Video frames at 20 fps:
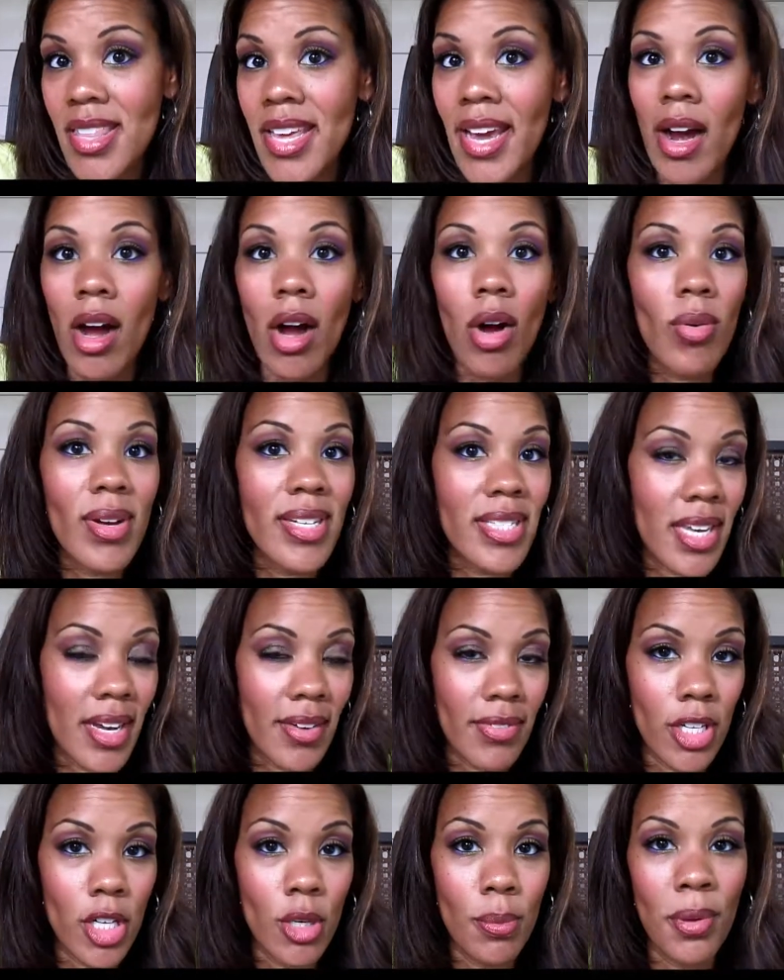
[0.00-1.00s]
They always
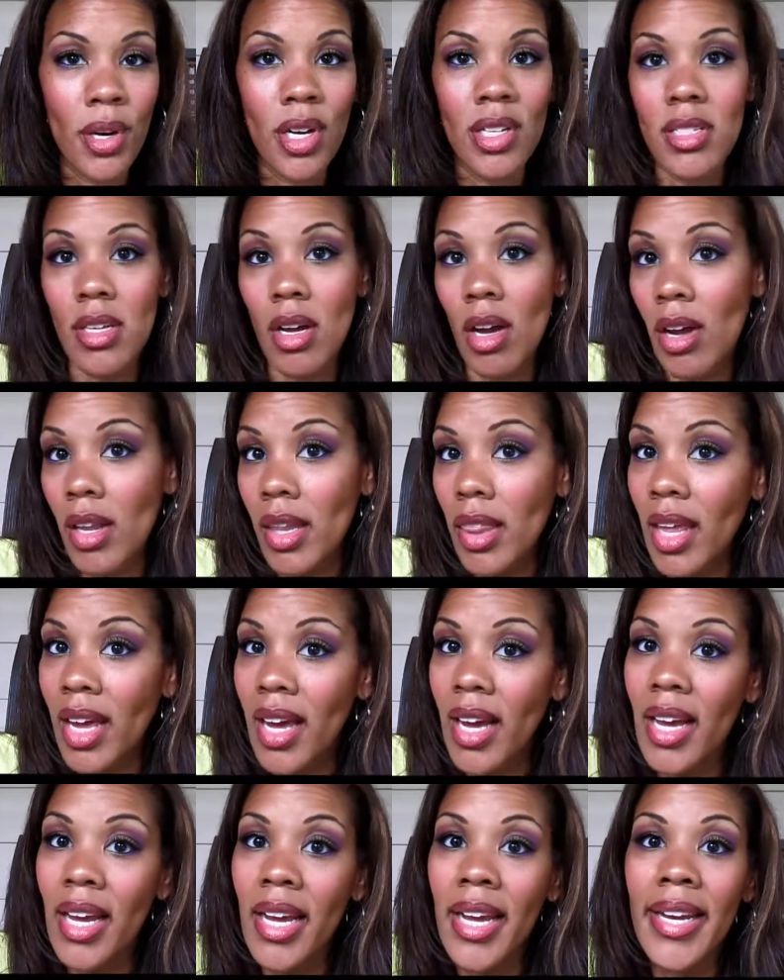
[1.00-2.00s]
have coupons
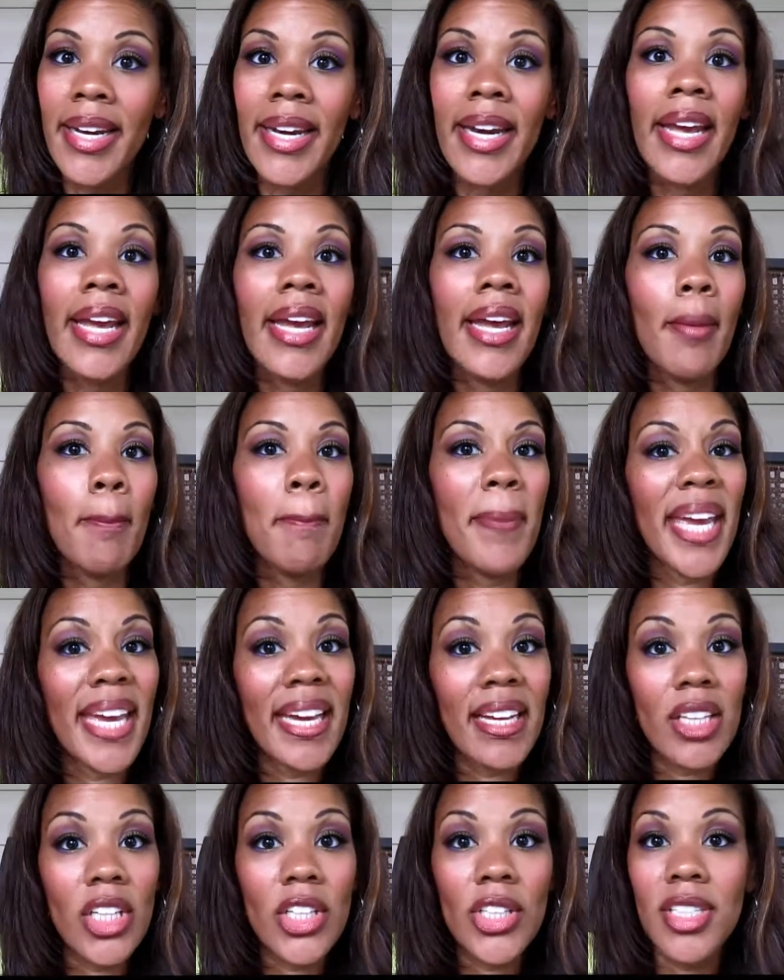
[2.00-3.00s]
online,
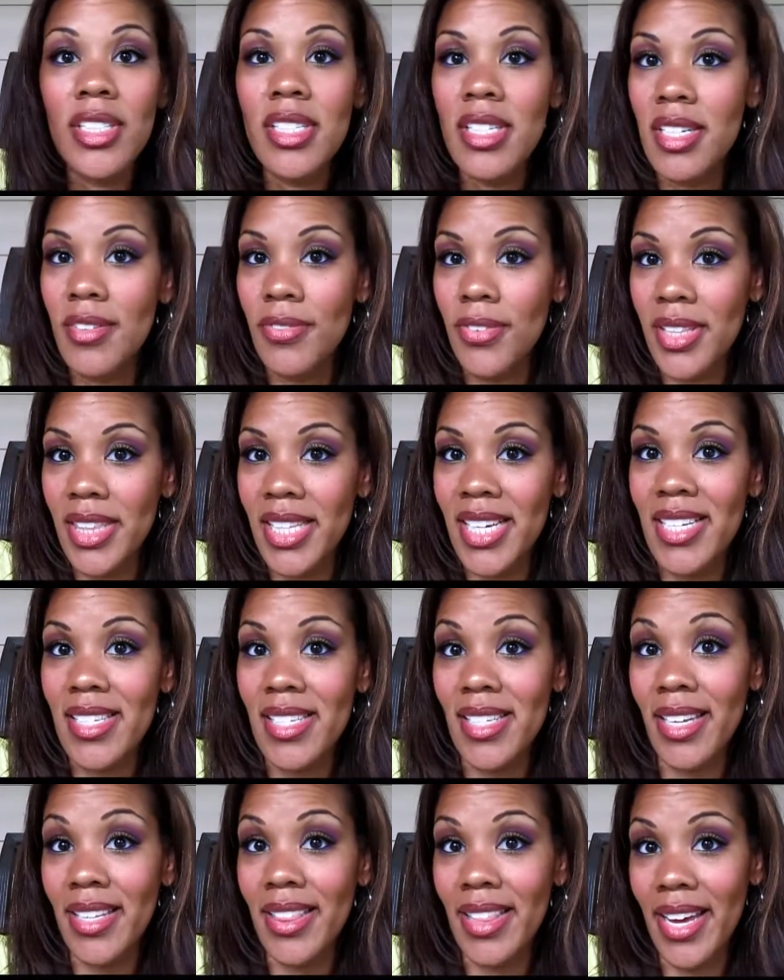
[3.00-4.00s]
mailers, different things
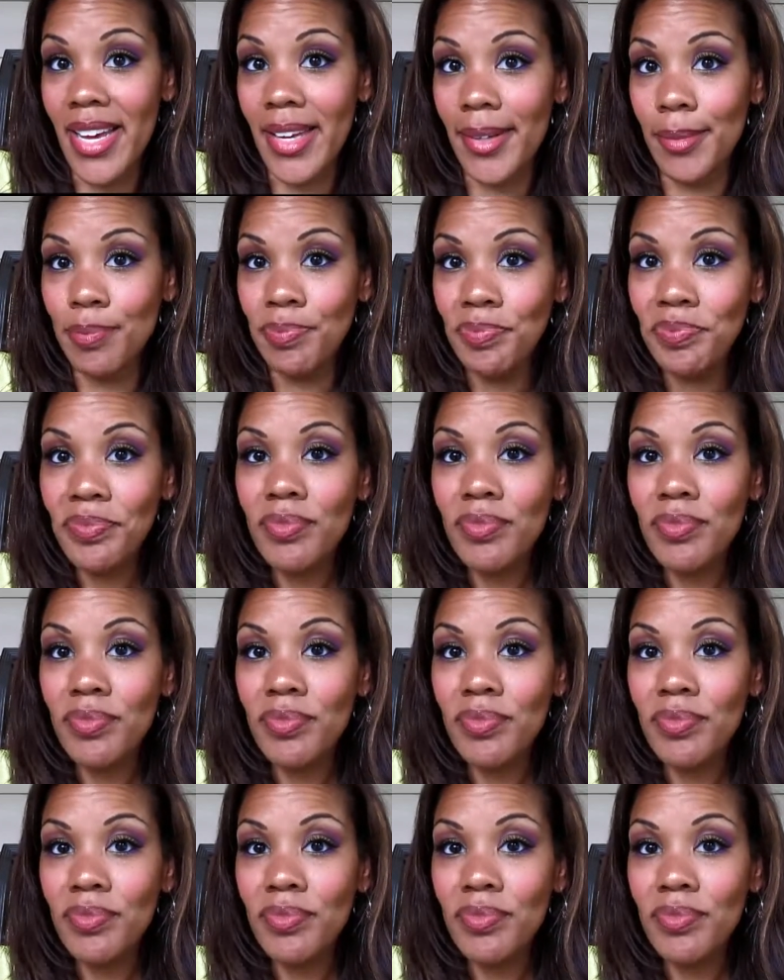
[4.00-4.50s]
like that.